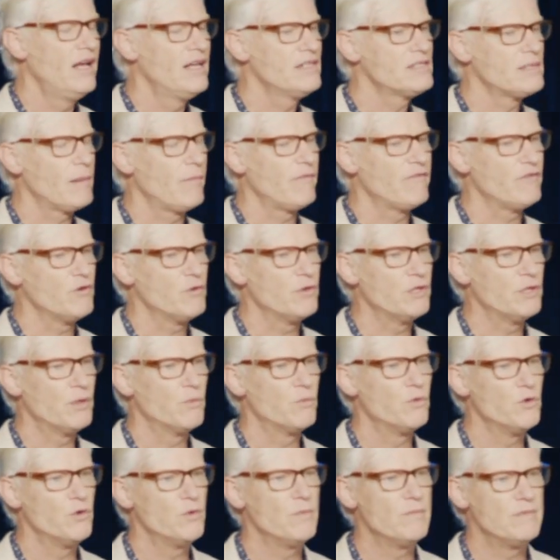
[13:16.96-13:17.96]
some of you in the
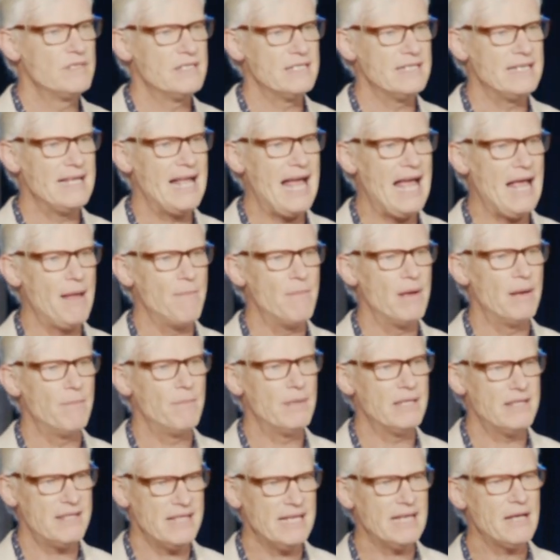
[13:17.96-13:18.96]
room today. But
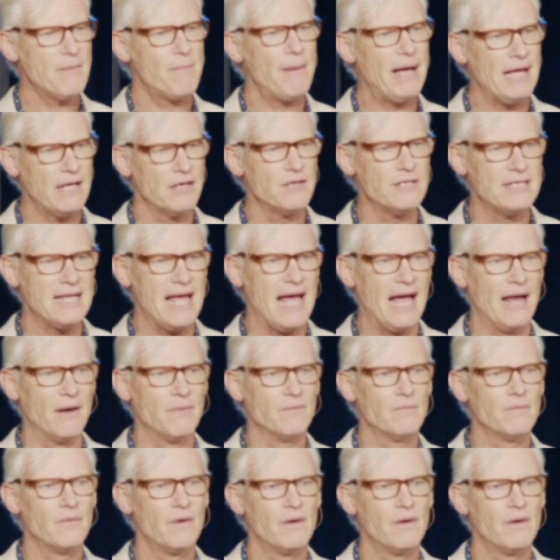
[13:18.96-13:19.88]
think about your dad.